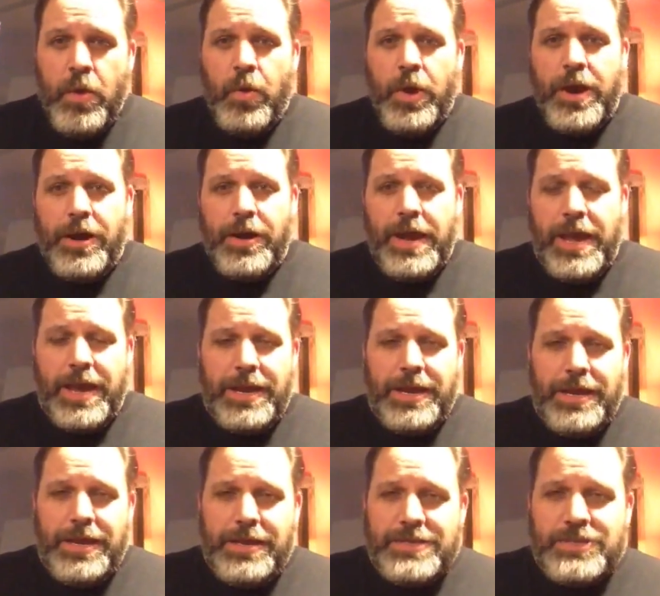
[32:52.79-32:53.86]
where
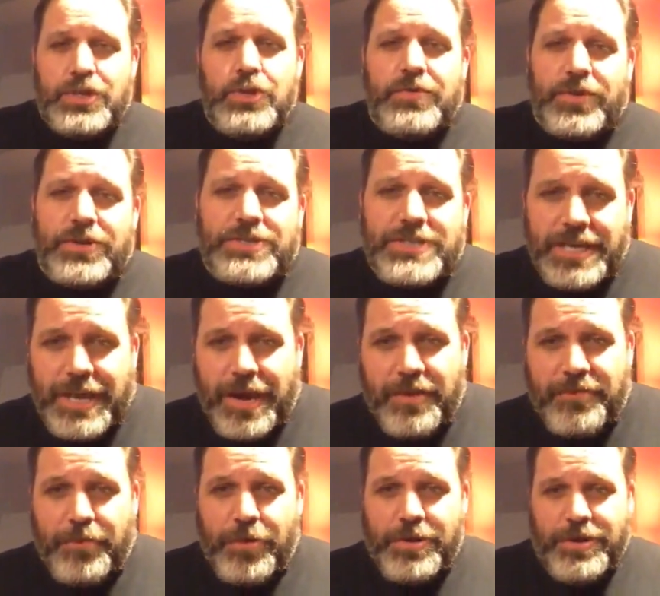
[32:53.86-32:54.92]
at this university in
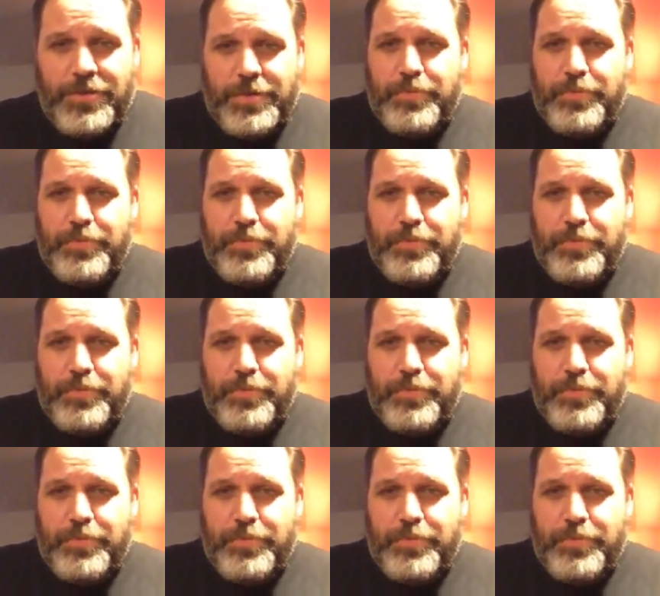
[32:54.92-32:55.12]
California,